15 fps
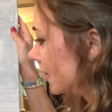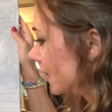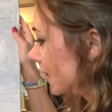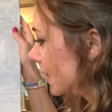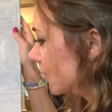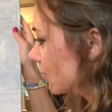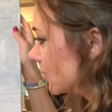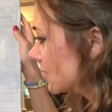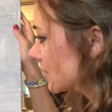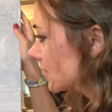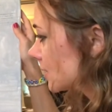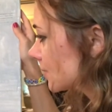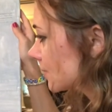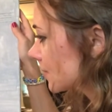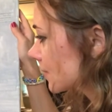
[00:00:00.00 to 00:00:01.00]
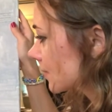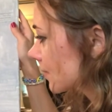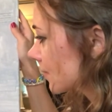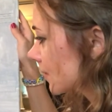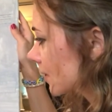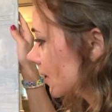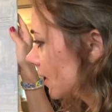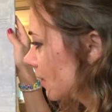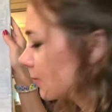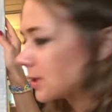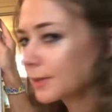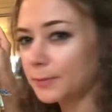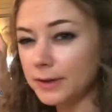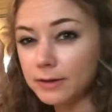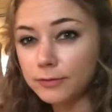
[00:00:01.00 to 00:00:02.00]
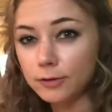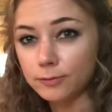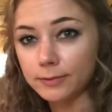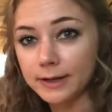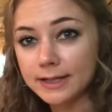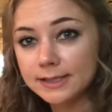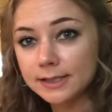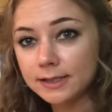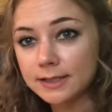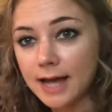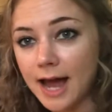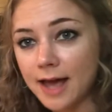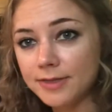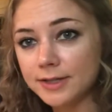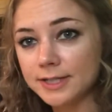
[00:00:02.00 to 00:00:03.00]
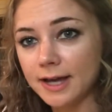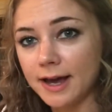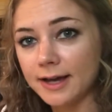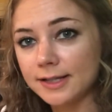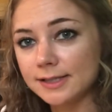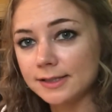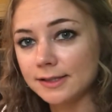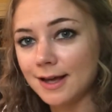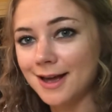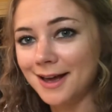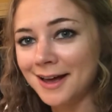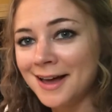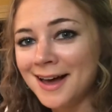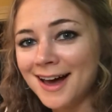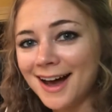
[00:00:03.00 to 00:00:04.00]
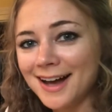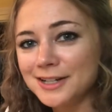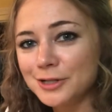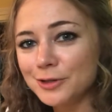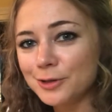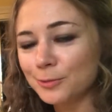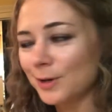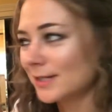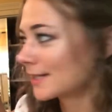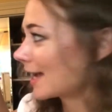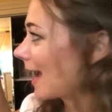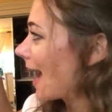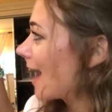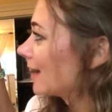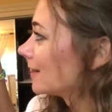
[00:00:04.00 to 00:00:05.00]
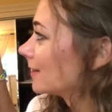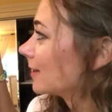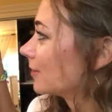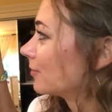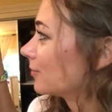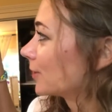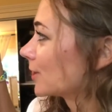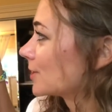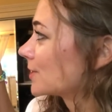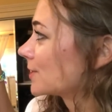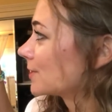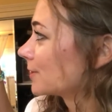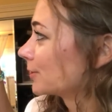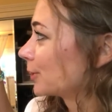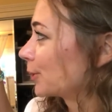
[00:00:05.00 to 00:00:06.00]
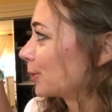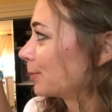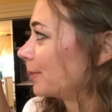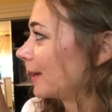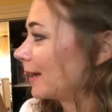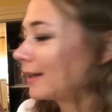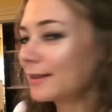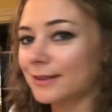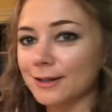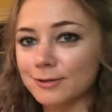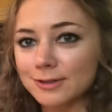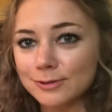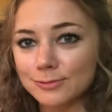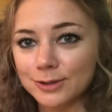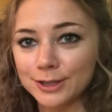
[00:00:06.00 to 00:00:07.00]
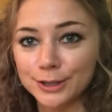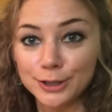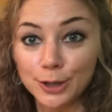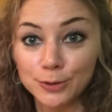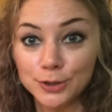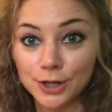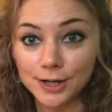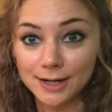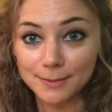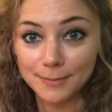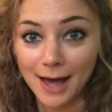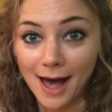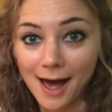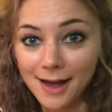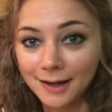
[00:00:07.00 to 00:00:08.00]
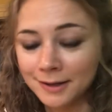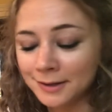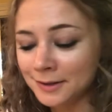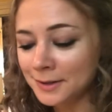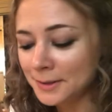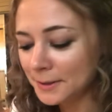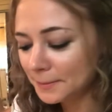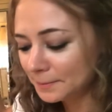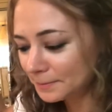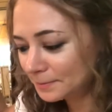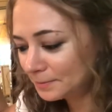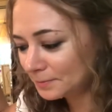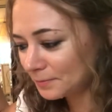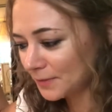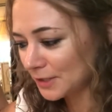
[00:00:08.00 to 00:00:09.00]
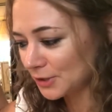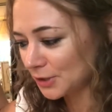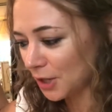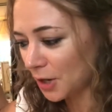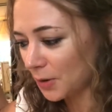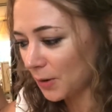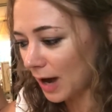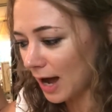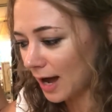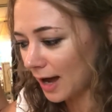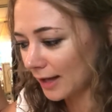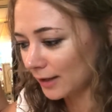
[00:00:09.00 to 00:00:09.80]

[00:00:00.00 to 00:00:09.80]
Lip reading: it was it was a bit of a risk to add the text. I knew that once I added the first little bit, there was really no turning back. So I